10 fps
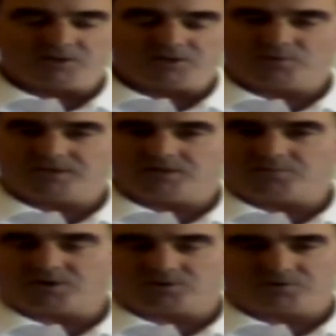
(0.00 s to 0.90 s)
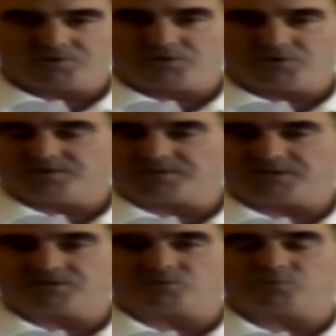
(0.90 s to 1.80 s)
you know, we did a partnering with U S
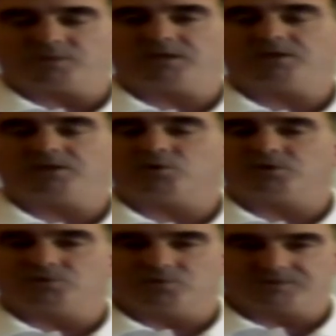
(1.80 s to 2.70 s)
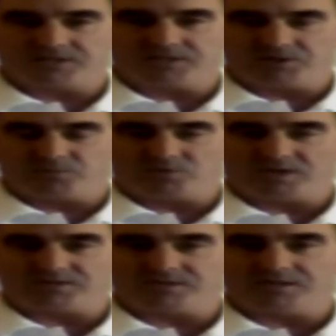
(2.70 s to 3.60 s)
A Swimming, you know, the dual sanctioning
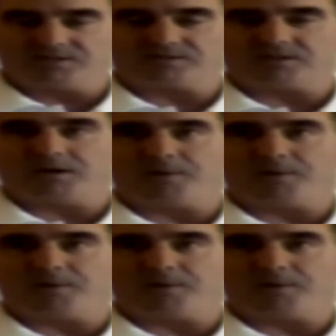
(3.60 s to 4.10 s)
process.